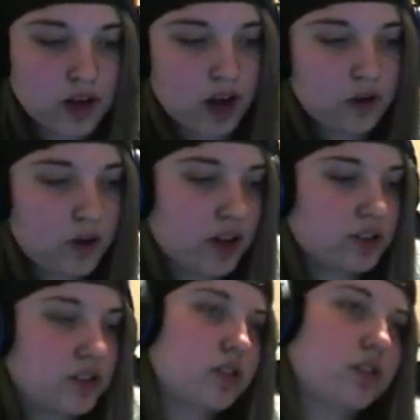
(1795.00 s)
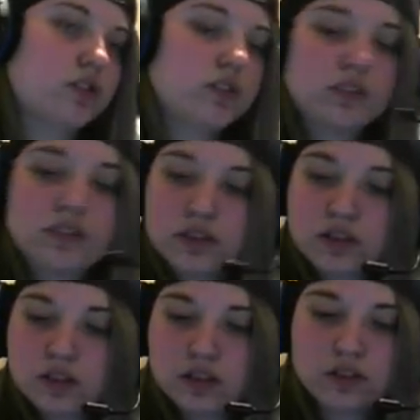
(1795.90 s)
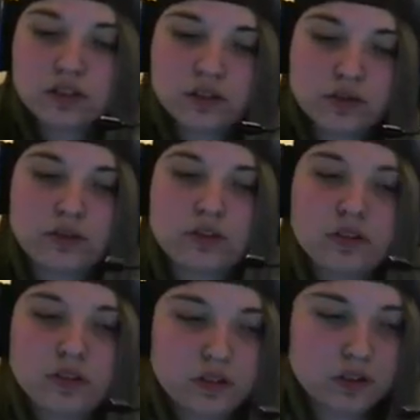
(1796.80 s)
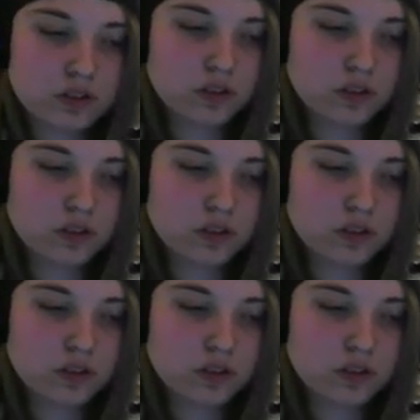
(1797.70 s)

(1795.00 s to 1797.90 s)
I exit? Just push back.